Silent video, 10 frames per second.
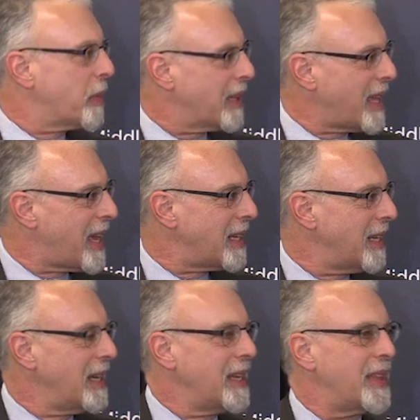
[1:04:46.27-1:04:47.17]
But
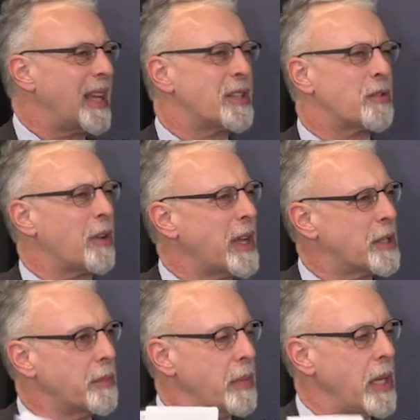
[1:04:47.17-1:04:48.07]
that
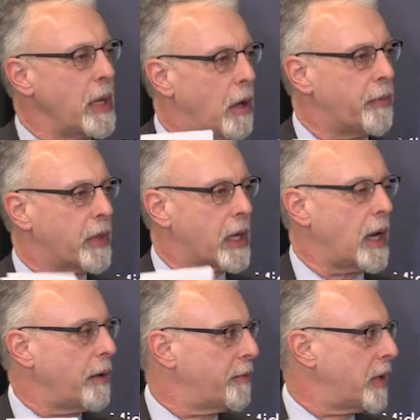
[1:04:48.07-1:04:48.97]
strikes me off the
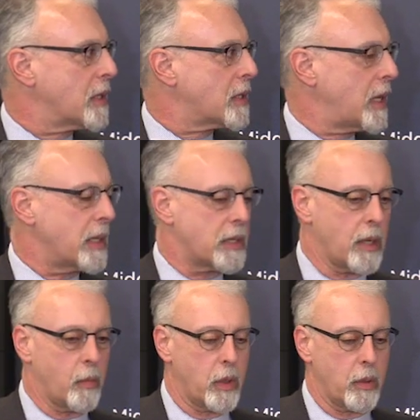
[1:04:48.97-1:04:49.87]
cuff as
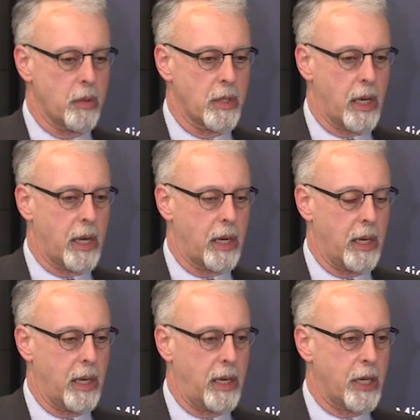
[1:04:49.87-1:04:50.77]
someone who's not
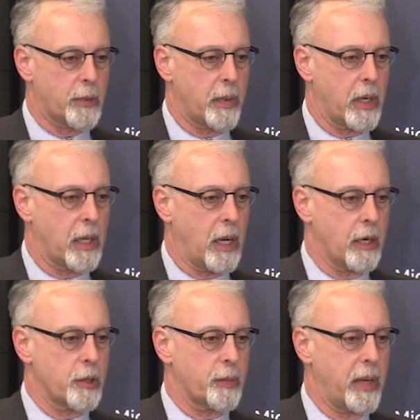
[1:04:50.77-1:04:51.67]
an expert on
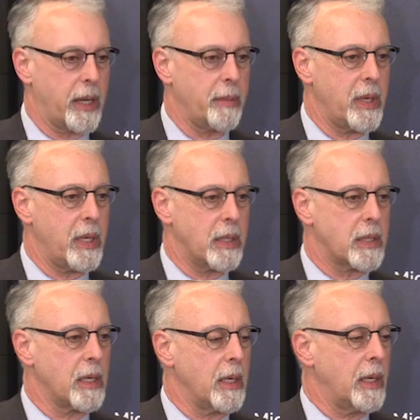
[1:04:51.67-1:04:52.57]
Congress by any
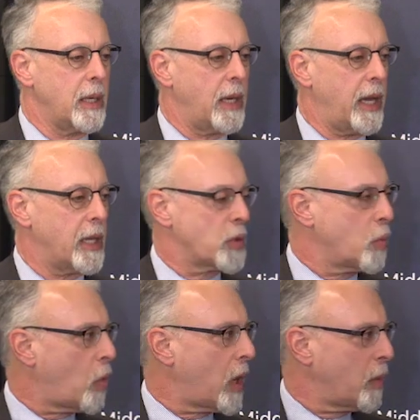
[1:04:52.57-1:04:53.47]
means, as
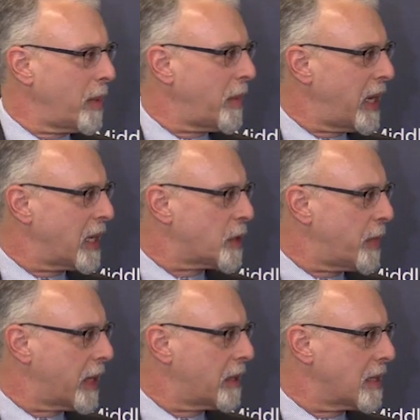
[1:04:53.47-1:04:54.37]
what we might
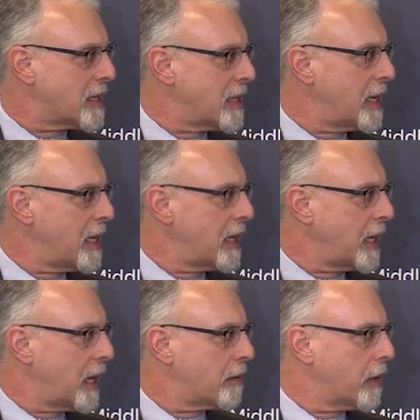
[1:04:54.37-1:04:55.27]
expect to see in
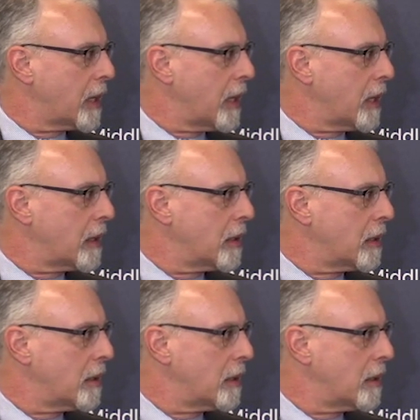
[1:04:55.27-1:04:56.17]
that regard.
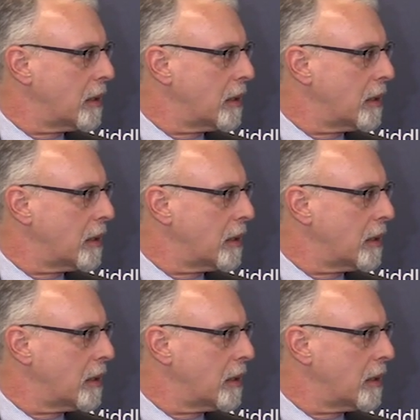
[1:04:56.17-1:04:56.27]
Mm-hmm.